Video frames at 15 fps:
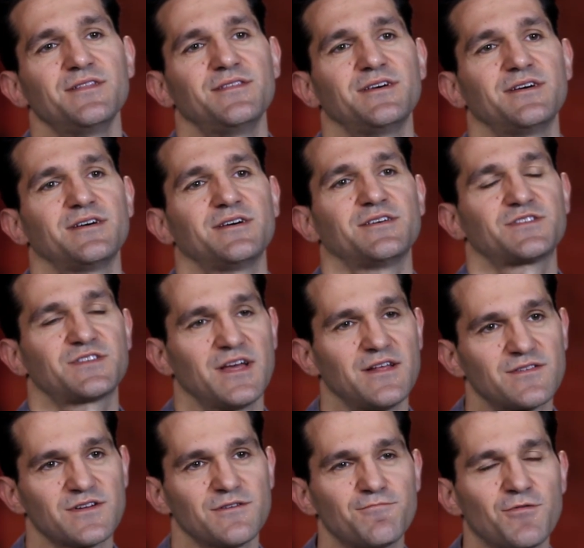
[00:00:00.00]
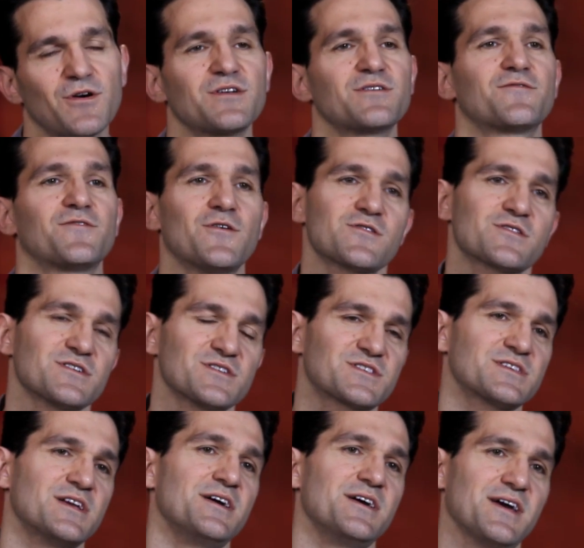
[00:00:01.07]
the center point, focus,